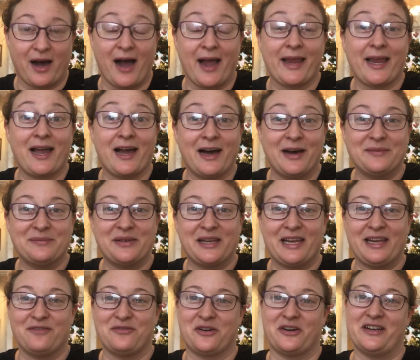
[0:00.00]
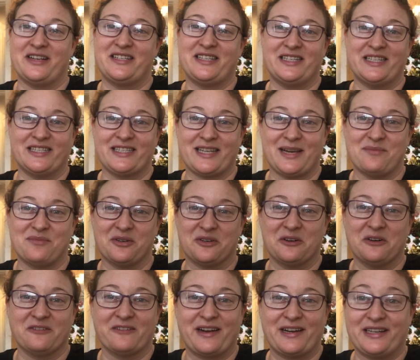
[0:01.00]
I can't believe we're into December
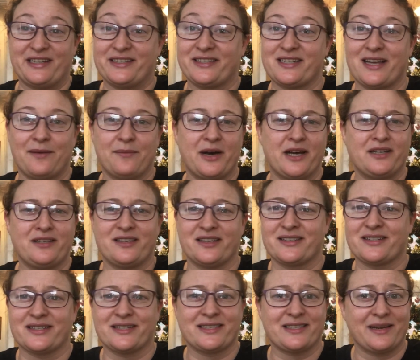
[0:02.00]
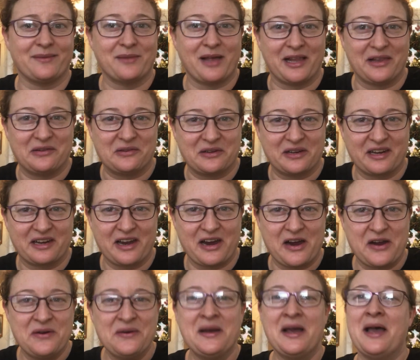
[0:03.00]
already. Summer doesn't seem that long
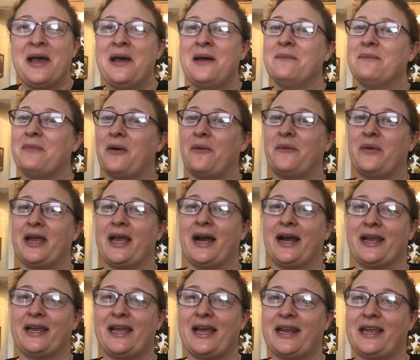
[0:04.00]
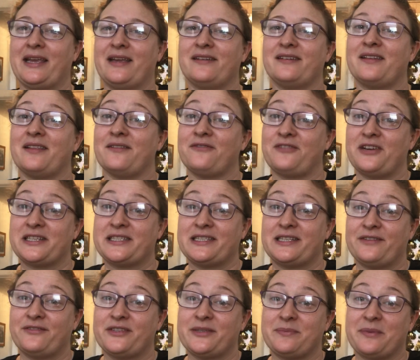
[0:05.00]
ago, but we are getting into the
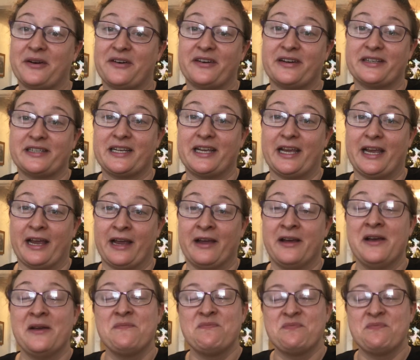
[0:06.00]
festive spirit here.